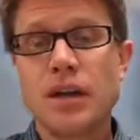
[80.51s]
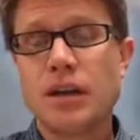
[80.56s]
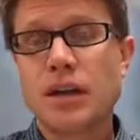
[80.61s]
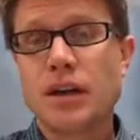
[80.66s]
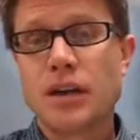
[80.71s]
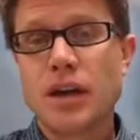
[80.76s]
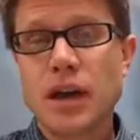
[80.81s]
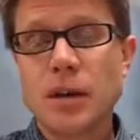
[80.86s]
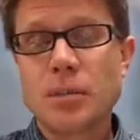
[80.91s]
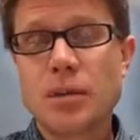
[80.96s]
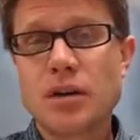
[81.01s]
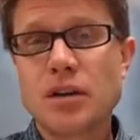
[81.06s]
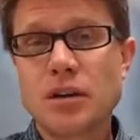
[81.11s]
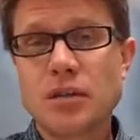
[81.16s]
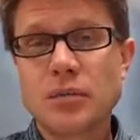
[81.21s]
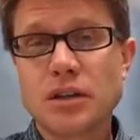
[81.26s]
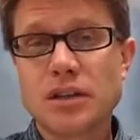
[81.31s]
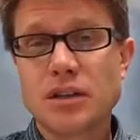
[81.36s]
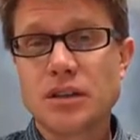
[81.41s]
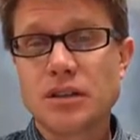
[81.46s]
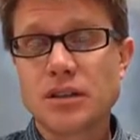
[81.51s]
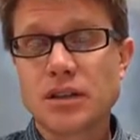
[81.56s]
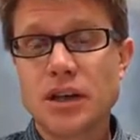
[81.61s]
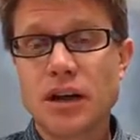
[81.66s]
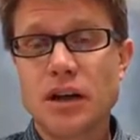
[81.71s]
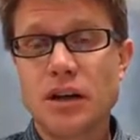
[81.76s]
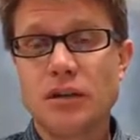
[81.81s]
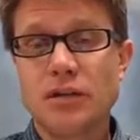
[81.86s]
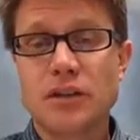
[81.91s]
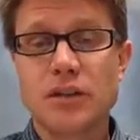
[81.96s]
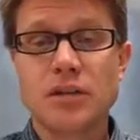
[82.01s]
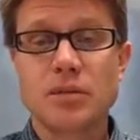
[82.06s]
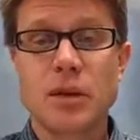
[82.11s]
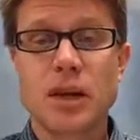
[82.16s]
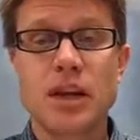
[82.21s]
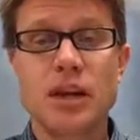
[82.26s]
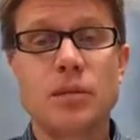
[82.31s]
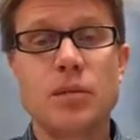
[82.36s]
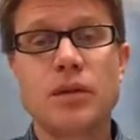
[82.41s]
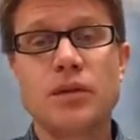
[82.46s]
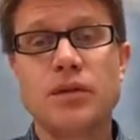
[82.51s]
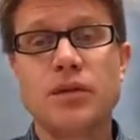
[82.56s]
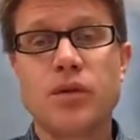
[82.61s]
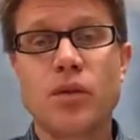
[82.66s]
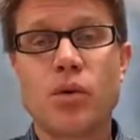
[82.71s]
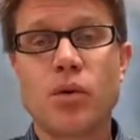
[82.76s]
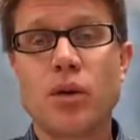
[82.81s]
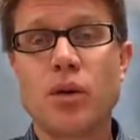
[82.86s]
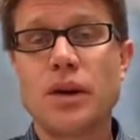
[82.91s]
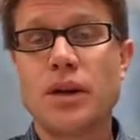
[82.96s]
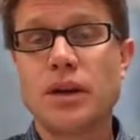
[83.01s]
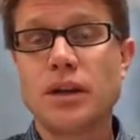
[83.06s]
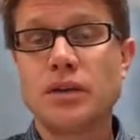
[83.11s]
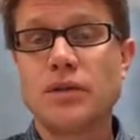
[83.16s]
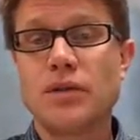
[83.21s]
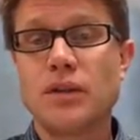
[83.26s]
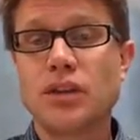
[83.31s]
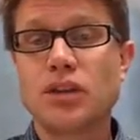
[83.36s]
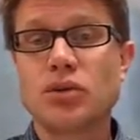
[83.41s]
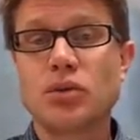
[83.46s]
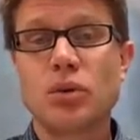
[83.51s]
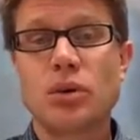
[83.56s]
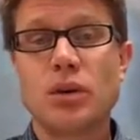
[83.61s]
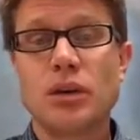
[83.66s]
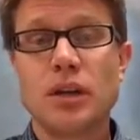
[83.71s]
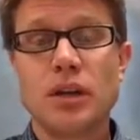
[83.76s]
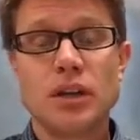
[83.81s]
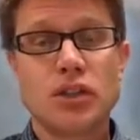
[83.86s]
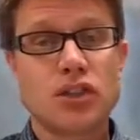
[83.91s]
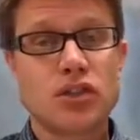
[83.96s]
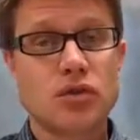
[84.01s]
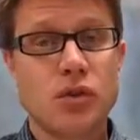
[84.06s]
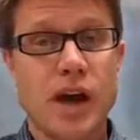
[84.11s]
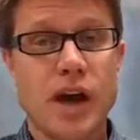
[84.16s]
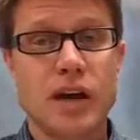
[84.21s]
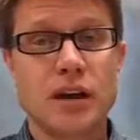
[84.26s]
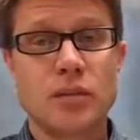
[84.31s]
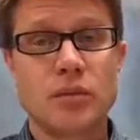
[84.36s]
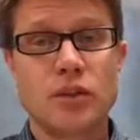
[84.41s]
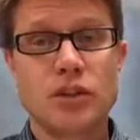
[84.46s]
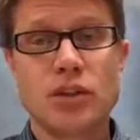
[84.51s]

Now, the epidermis itself is made up of four individual stratum,